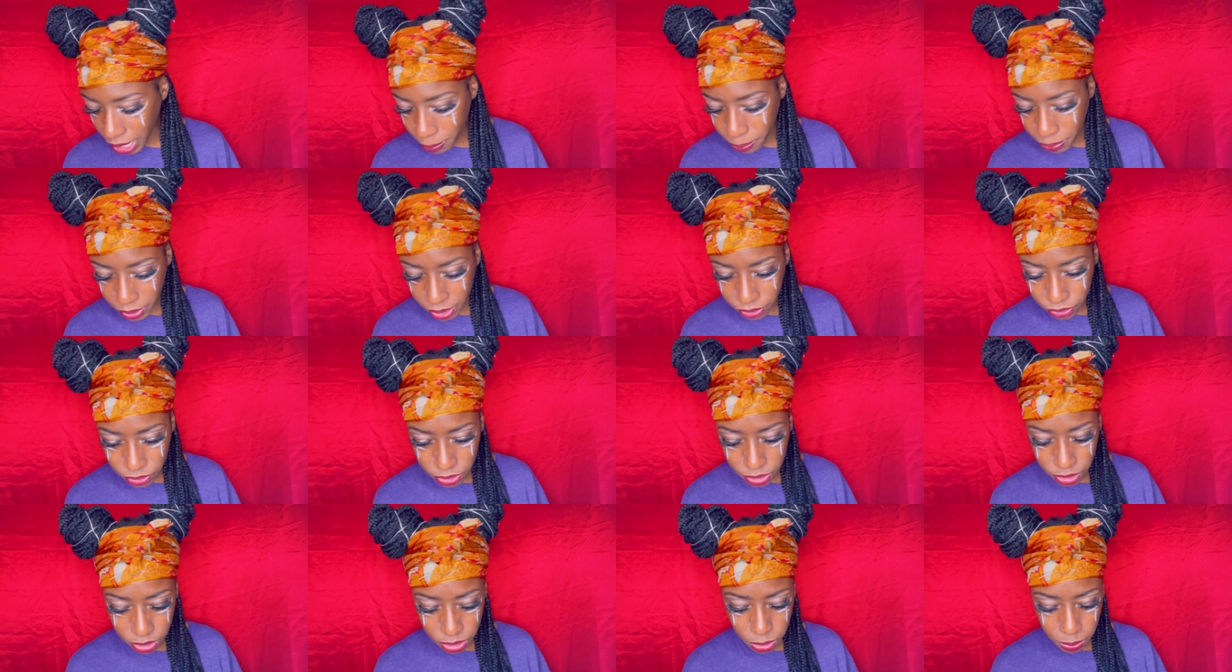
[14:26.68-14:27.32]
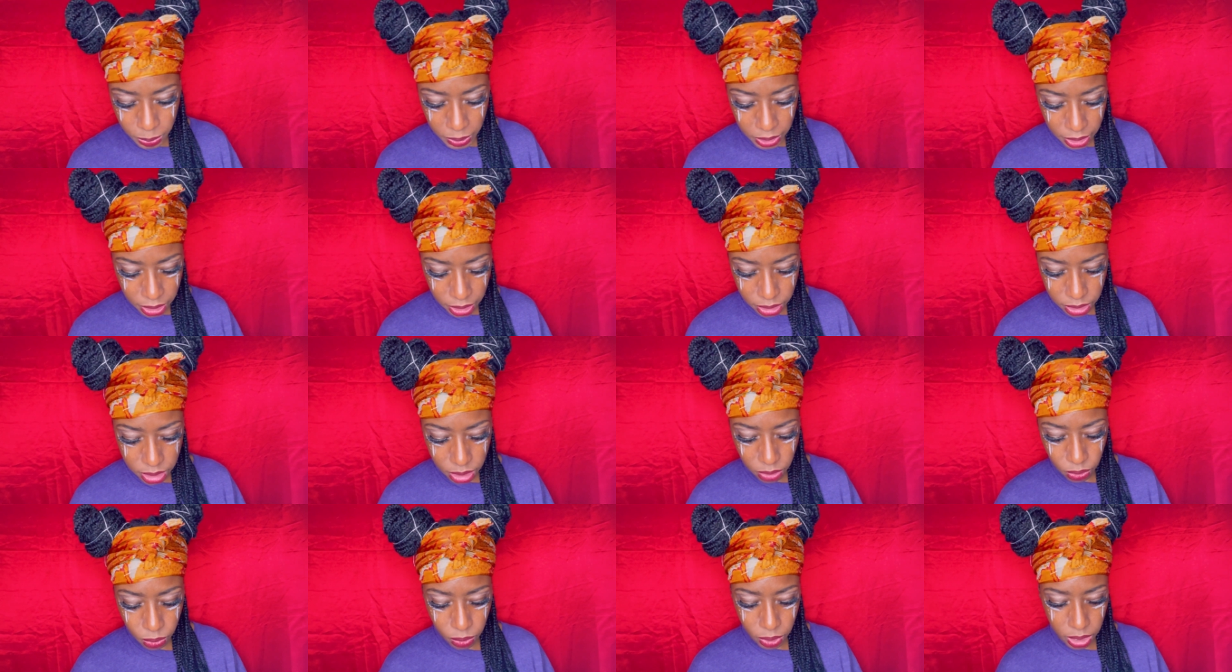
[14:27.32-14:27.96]
previous
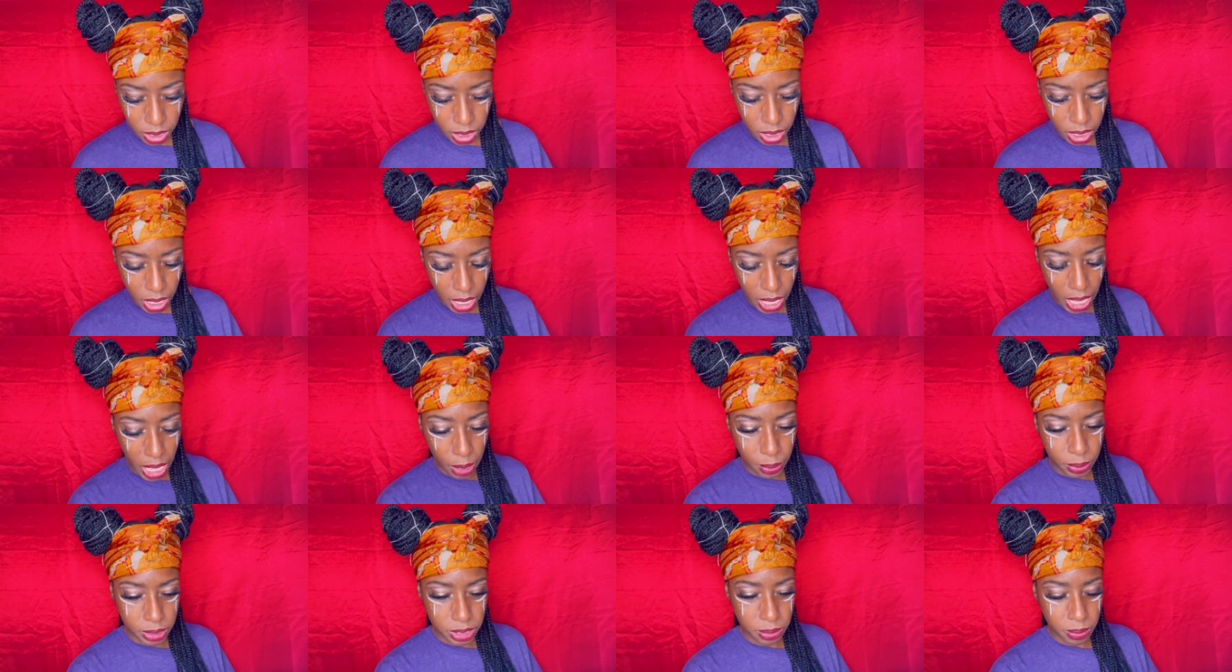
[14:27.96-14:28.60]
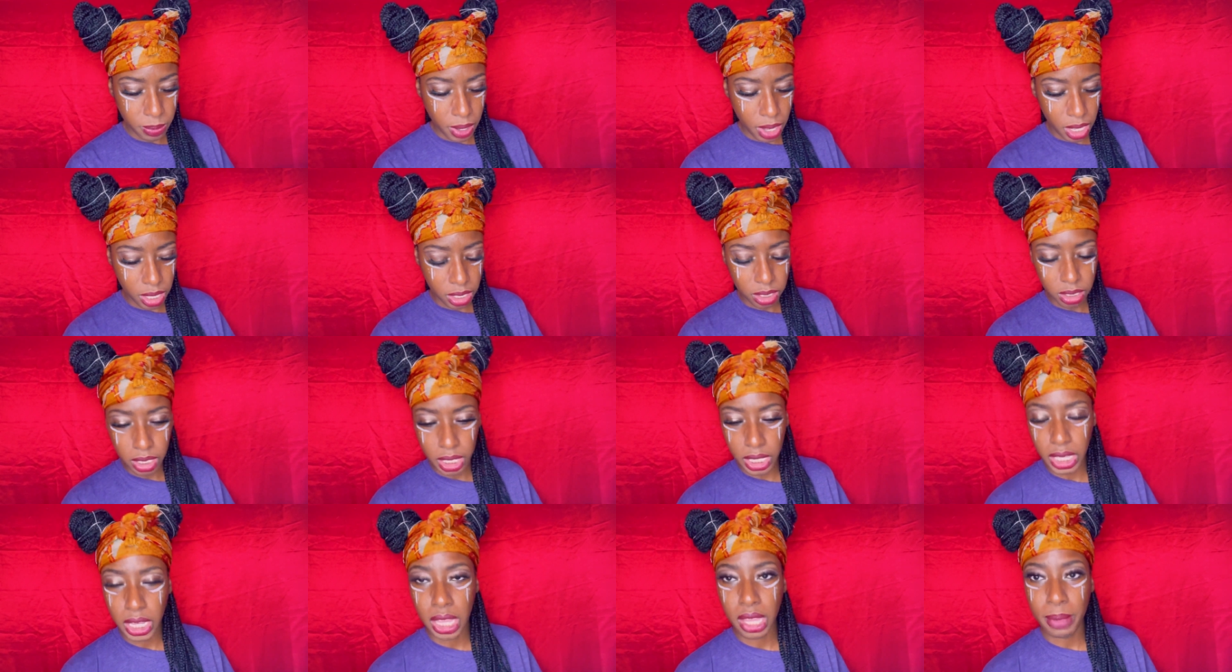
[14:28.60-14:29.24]
experience of when I was
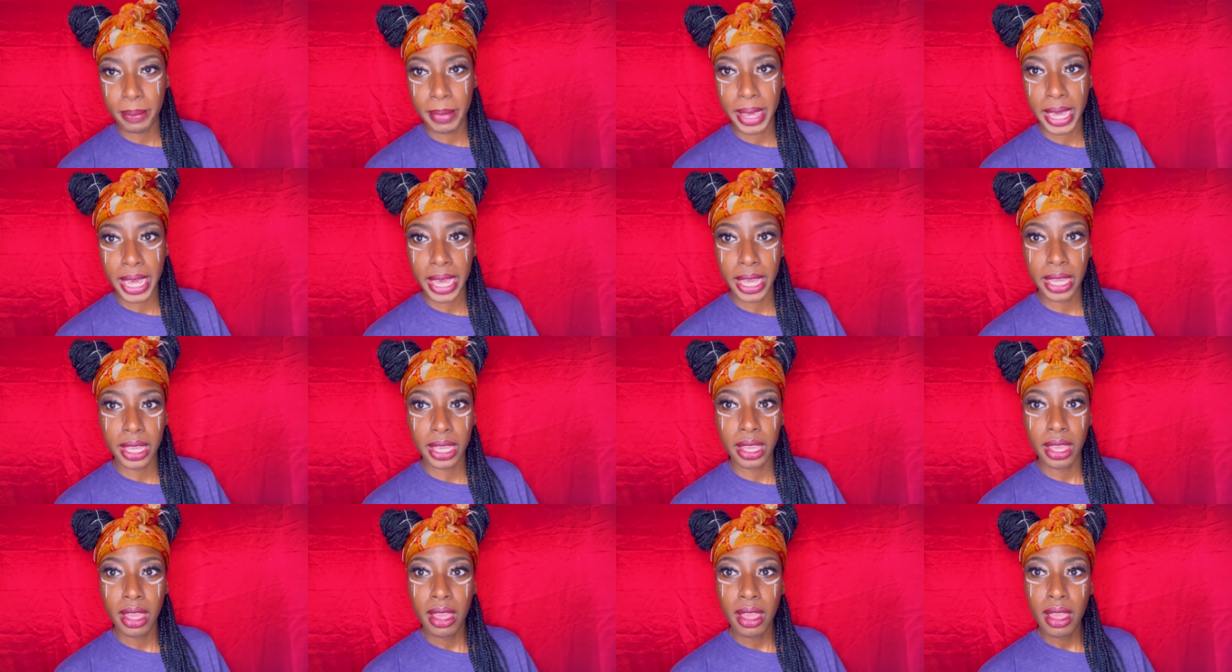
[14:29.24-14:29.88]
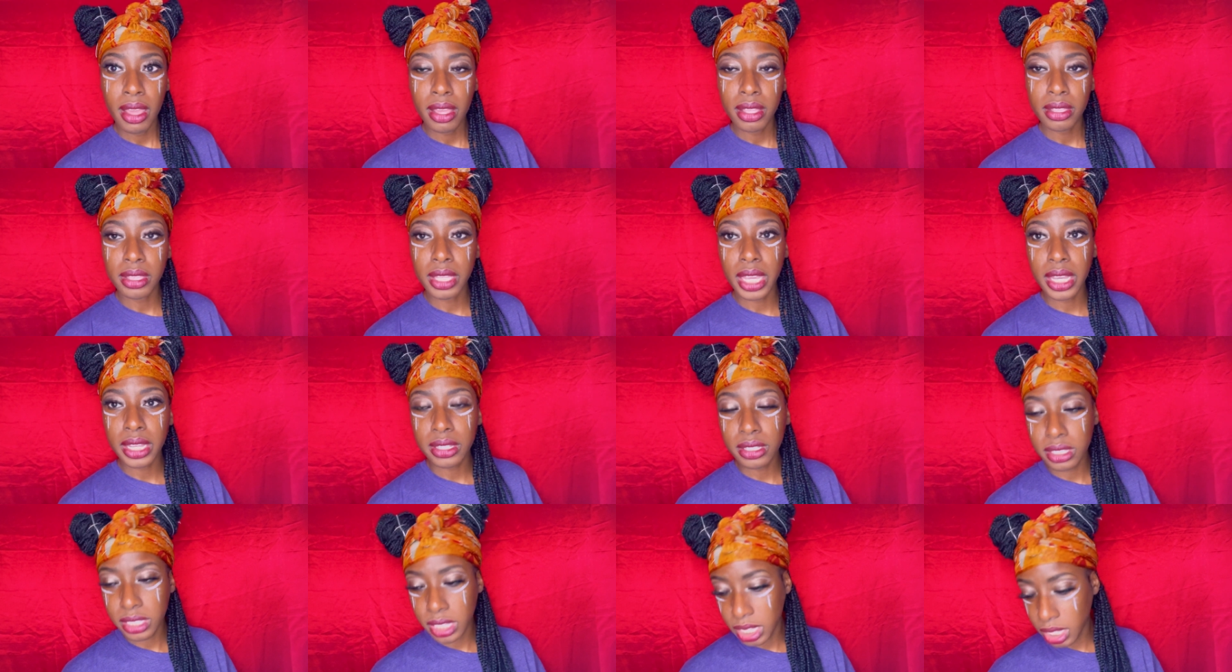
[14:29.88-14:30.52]
modeling in my
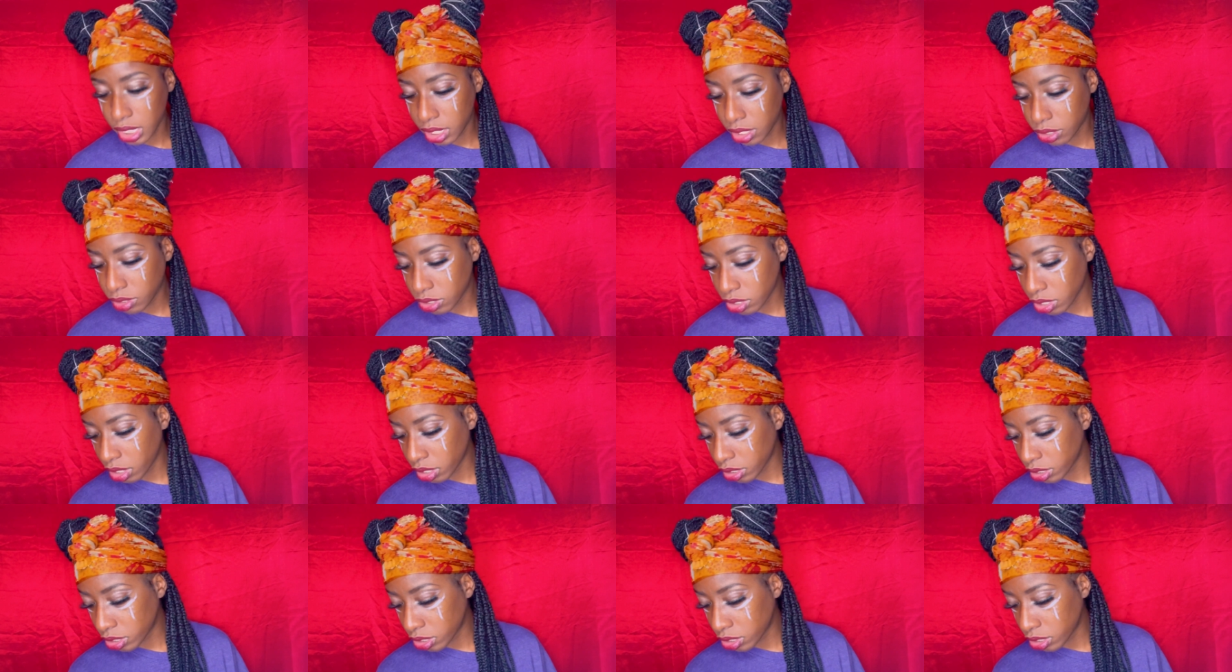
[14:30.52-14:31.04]
late teens, early